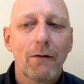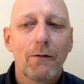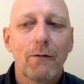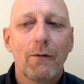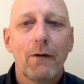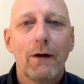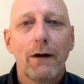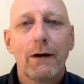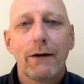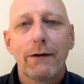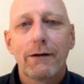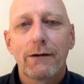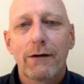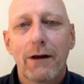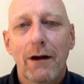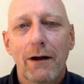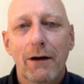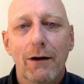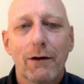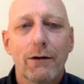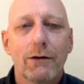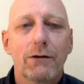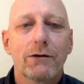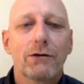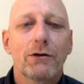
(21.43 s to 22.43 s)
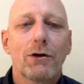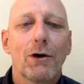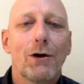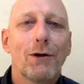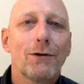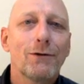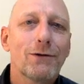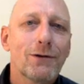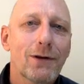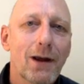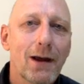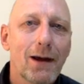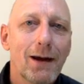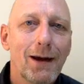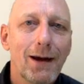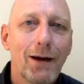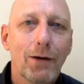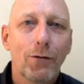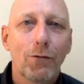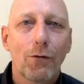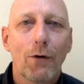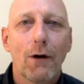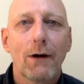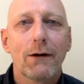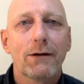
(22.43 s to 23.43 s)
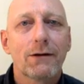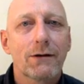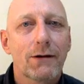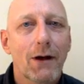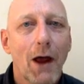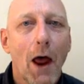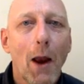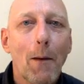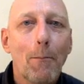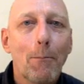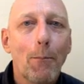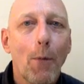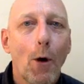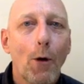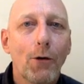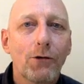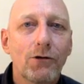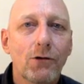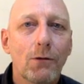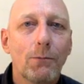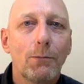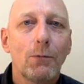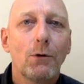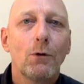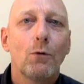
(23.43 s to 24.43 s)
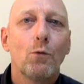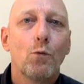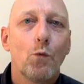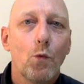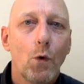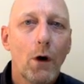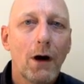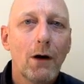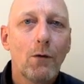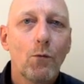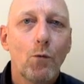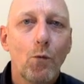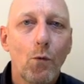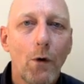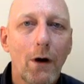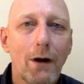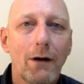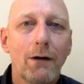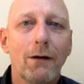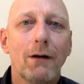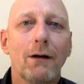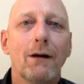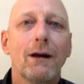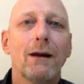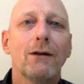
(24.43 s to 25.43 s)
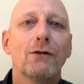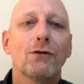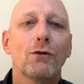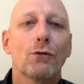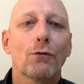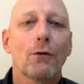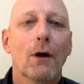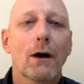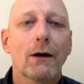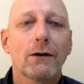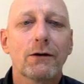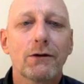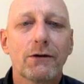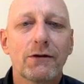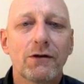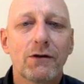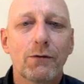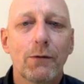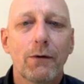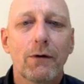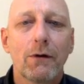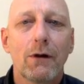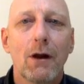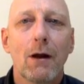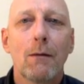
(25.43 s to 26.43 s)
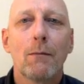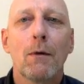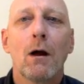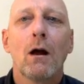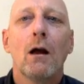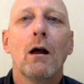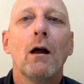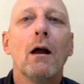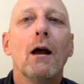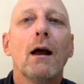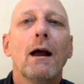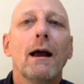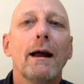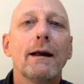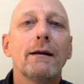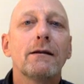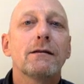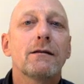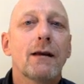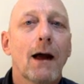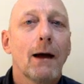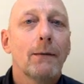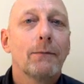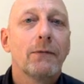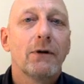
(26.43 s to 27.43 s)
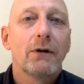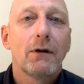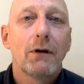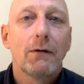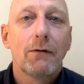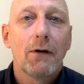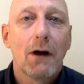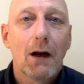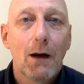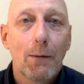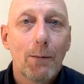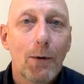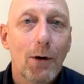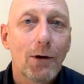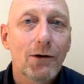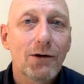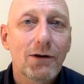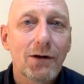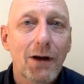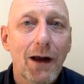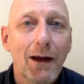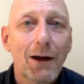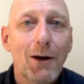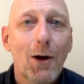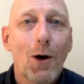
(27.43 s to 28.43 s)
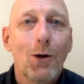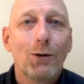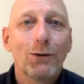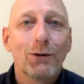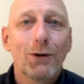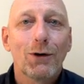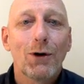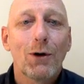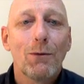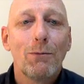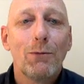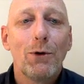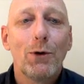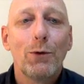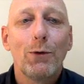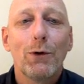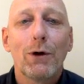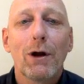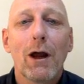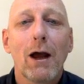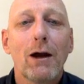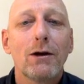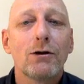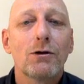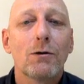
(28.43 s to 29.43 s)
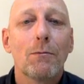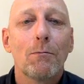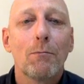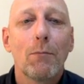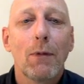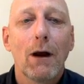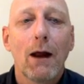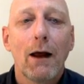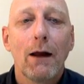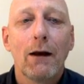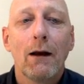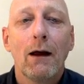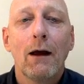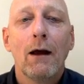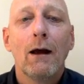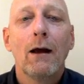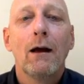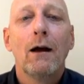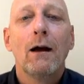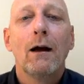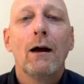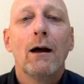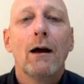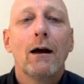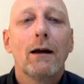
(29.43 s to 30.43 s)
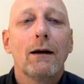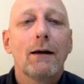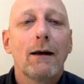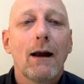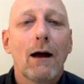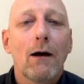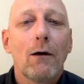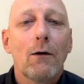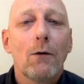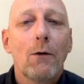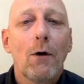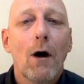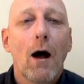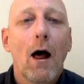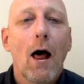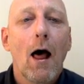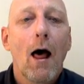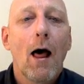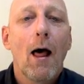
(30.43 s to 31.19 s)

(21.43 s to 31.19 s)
fears, their concerns, their interests, and possible win-win interactions with them, it's time to develop our stakeholder communication plan. Now,